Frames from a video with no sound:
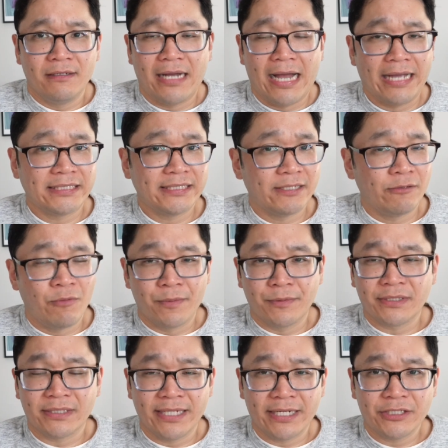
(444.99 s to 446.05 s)
I still have one more
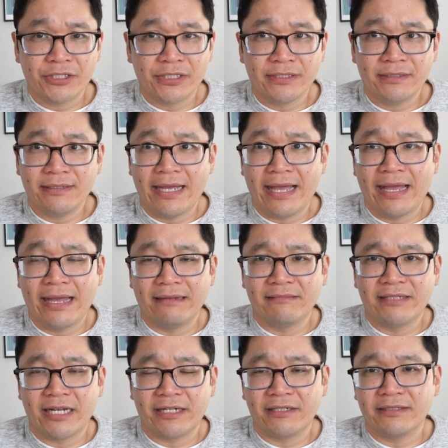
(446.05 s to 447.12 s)
selection, and
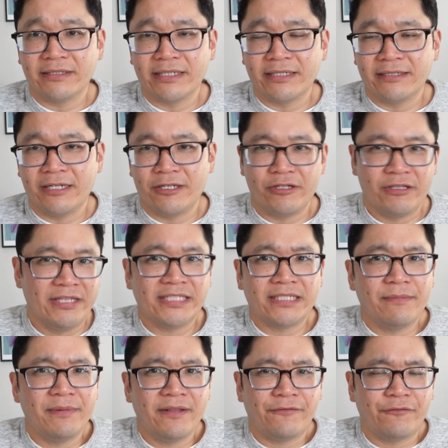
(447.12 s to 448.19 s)
technically this
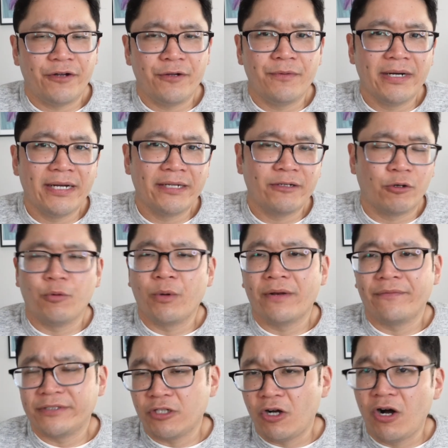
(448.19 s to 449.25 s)
can be the free one or
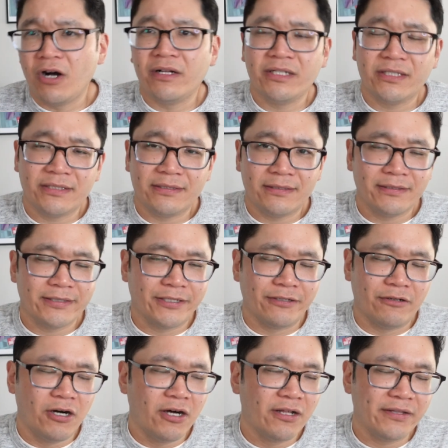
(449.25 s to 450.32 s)
whatever. It's all
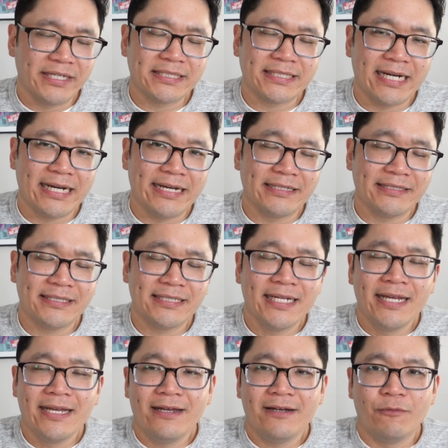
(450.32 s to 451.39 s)
these guys
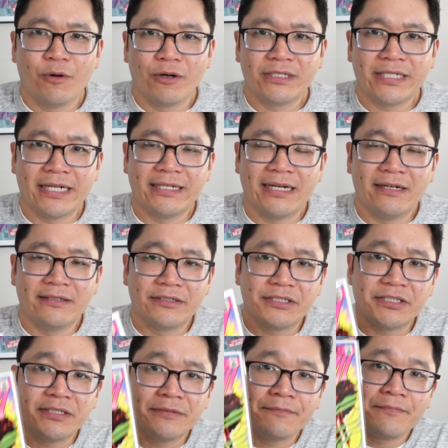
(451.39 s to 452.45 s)
were
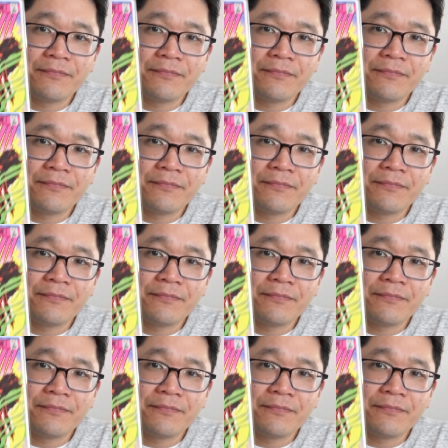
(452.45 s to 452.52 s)
$10.